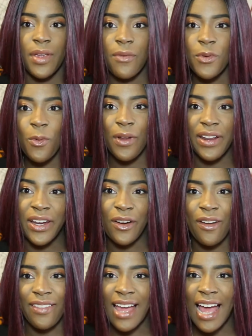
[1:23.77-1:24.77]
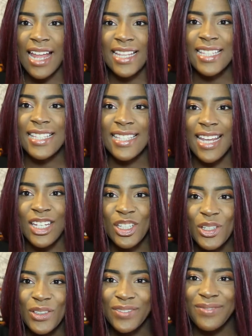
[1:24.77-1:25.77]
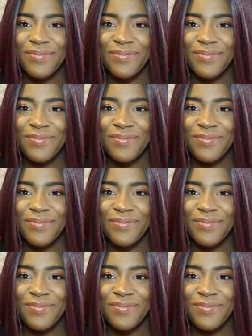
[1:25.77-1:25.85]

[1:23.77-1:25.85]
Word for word: If you want to hear all that, stay tuned.